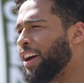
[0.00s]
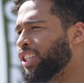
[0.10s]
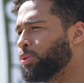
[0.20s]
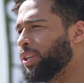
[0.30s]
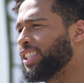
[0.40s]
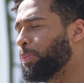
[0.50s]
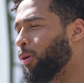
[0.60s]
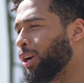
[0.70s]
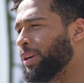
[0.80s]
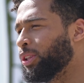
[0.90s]
has really
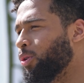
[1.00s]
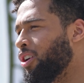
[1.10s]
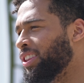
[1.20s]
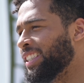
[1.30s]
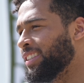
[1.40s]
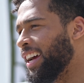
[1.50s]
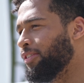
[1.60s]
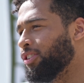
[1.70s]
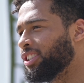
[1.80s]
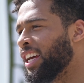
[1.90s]
supported me through all these
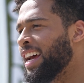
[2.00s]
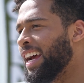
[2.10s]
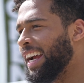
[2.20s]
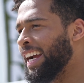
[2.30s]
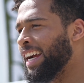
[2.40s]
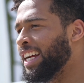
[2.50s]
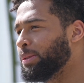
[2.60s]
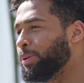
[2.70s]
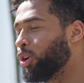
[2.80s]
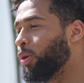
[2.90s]
endeavors and
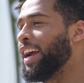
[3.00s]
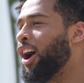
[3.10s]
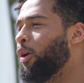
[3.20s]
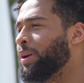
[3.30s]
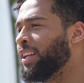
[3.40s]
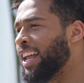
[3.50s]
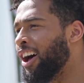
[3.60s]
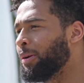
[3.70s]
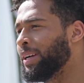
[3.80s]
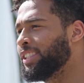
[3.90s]
has been a great help in
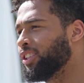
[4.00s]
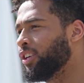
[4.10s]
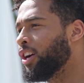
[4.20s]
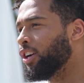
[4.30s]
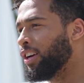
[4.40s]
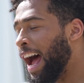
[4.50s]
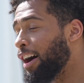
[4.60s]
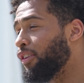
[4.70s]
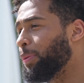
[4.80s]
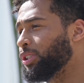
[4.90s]
allowing me to
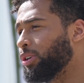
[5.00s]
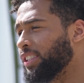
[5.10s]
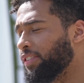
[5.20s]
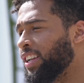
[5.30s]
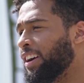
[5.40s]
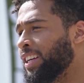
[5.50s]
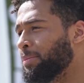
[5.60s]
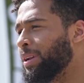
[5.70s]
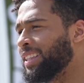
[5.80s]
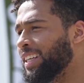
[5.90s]
have opportunities of a
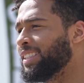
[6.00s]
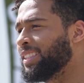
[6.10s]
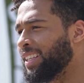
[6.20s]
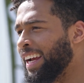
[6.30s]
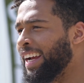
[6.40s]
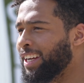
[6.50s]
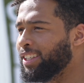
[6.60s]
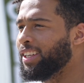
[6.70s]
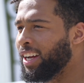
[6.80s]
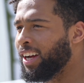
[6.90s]
lifetime like this and